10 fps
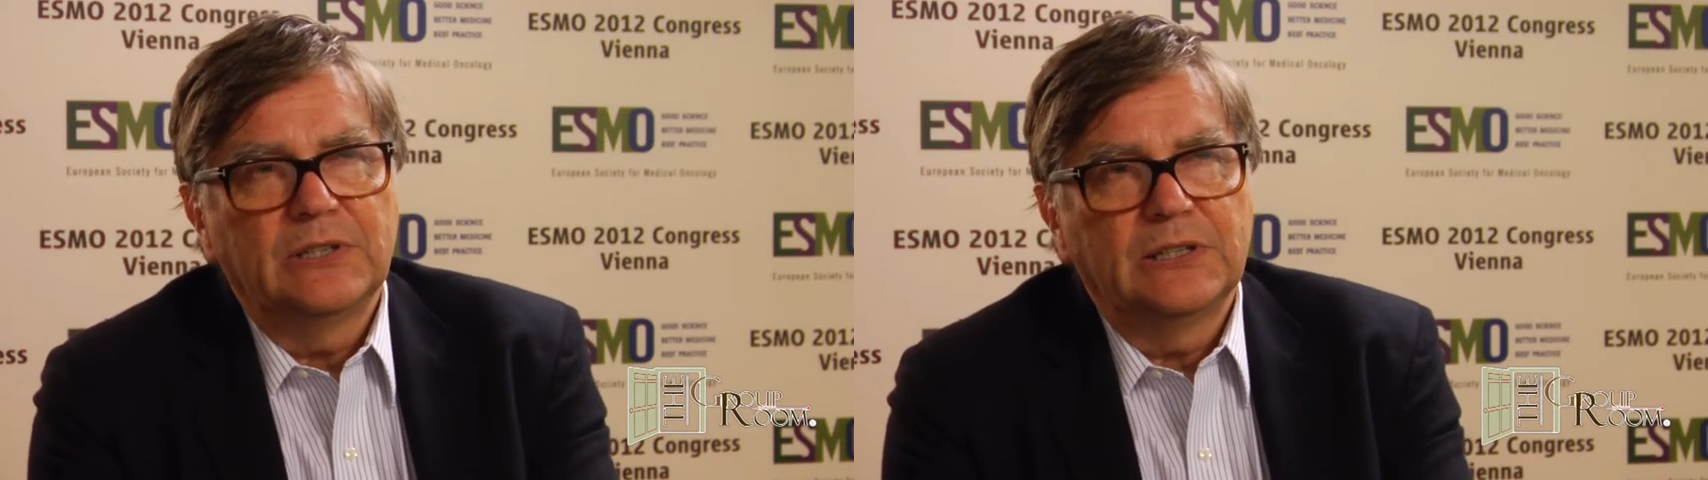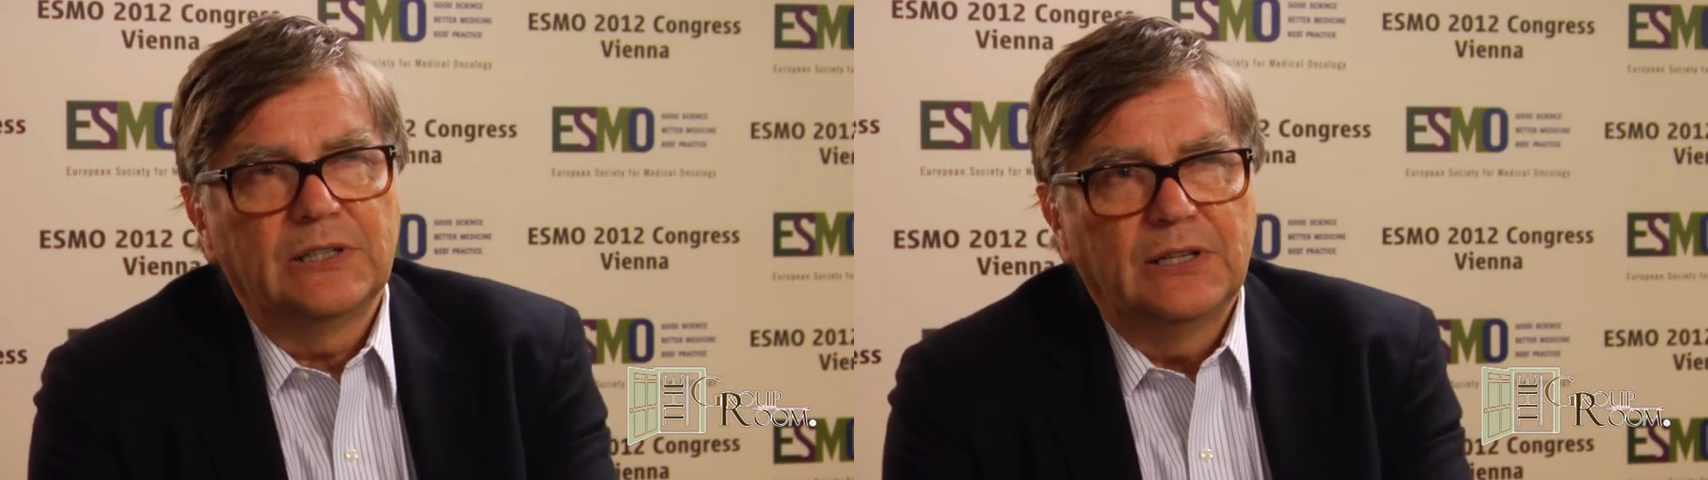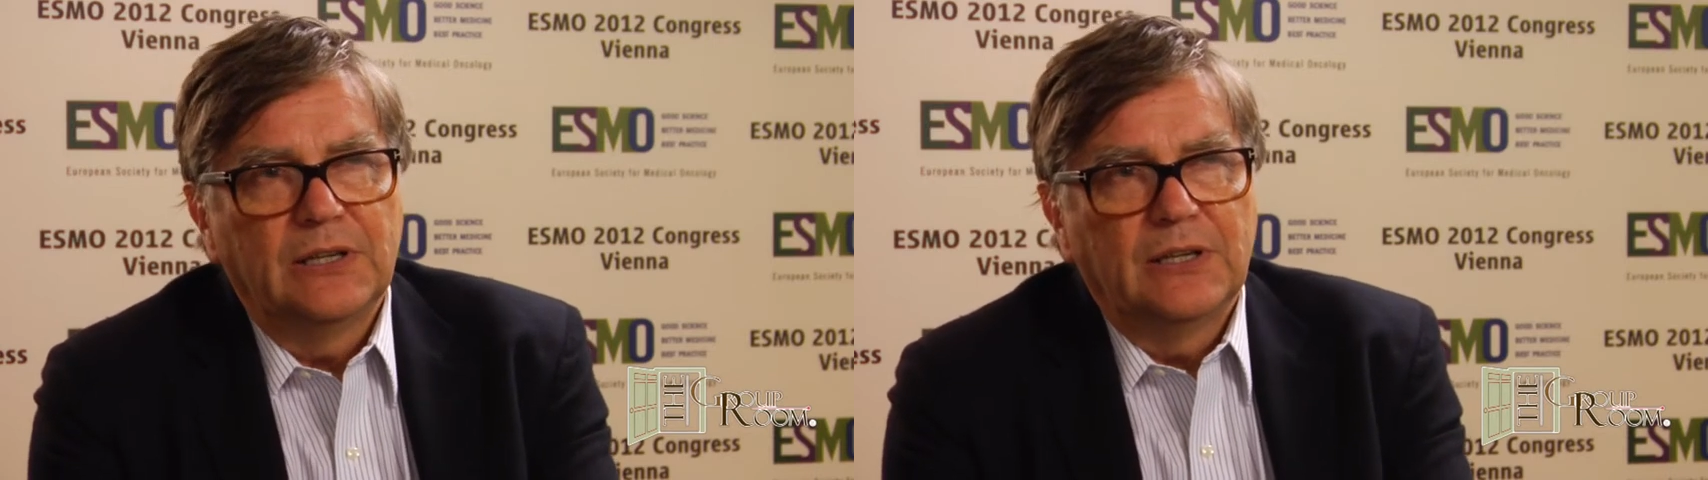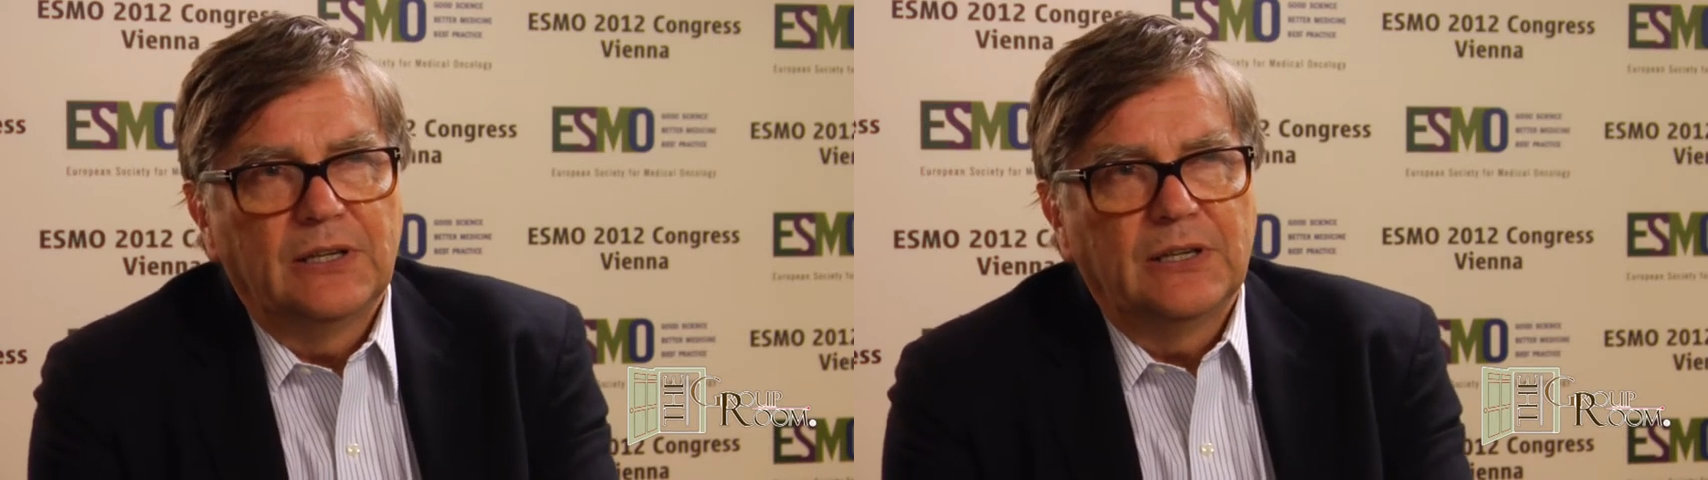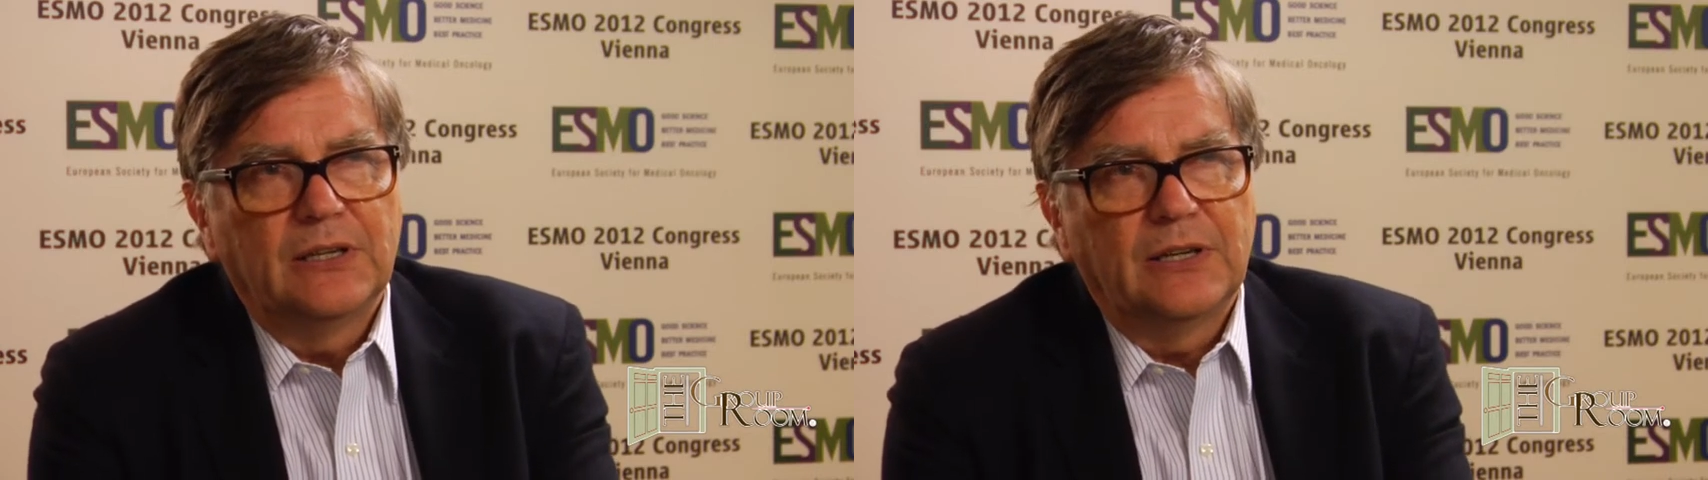Uh,
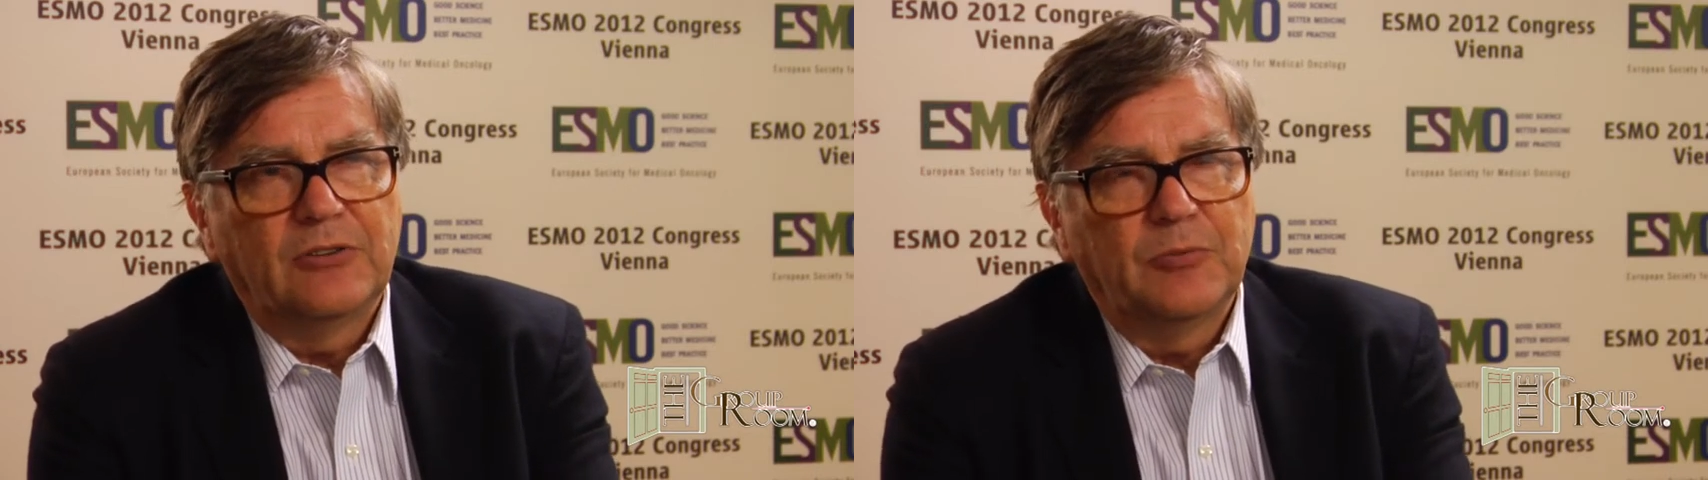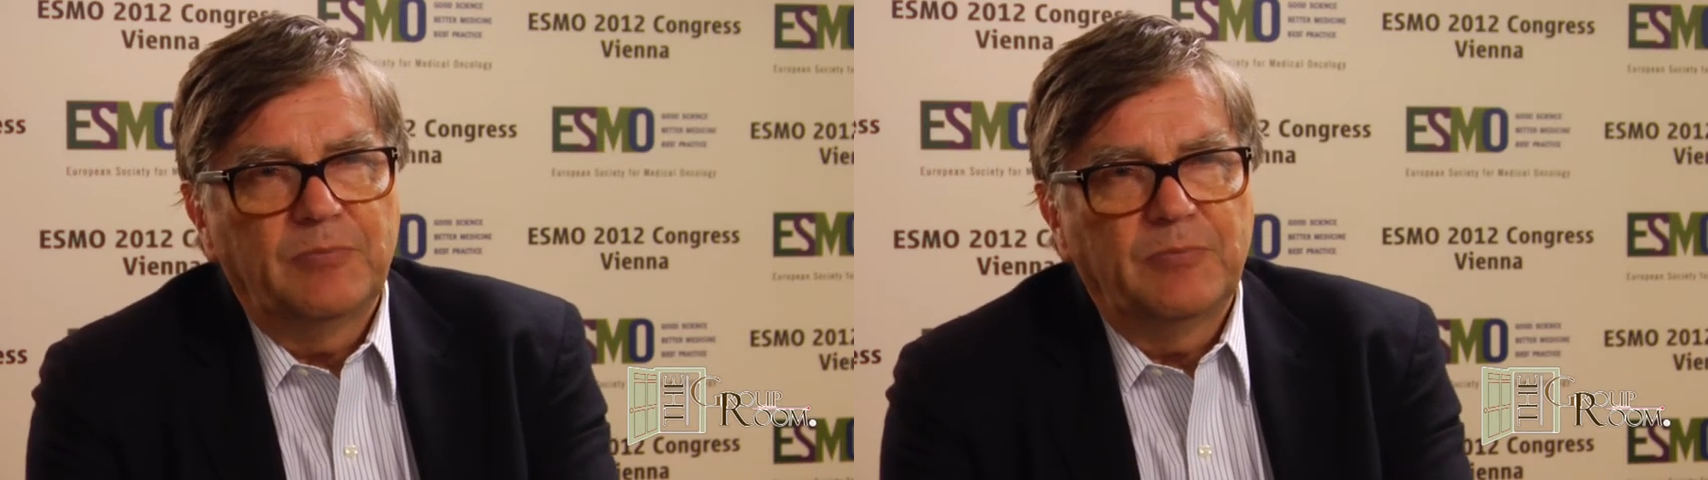uh, as a